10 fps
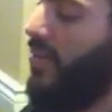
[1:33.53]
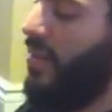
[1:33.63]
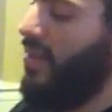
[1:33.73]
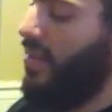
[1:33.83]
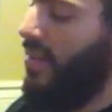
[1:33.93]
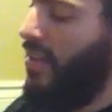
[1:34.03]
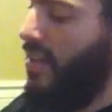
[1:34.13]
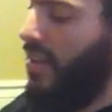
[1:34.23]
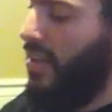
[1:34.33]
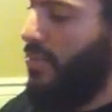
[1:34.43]
You can
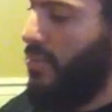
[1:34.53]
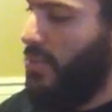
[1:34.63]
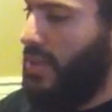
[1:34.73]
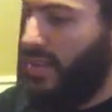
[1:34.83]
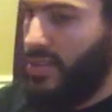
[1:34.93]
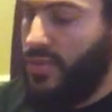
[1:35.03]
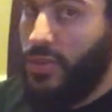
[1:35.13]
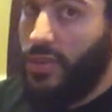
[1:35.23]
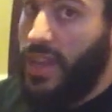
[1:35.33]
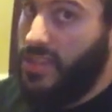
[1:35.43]
keep doing this
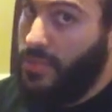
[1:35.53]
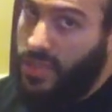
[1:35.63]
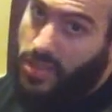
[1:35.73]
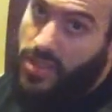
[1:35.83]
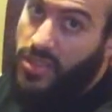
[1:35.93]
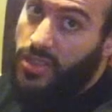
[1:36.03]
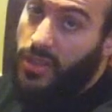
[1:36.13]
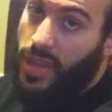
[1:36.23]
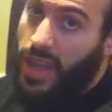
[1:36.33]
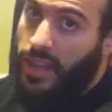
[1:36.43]
for as much as you
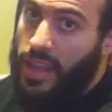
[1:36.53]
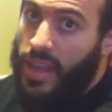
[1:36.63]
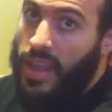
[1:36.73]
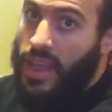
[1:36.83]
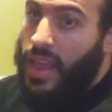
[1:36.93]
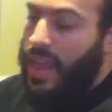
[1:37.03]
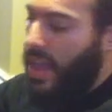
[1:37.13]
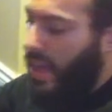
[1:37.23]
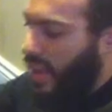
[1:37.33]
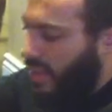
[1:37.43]
can,
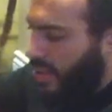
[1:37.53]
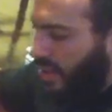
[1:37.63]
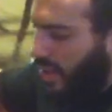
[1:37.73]
and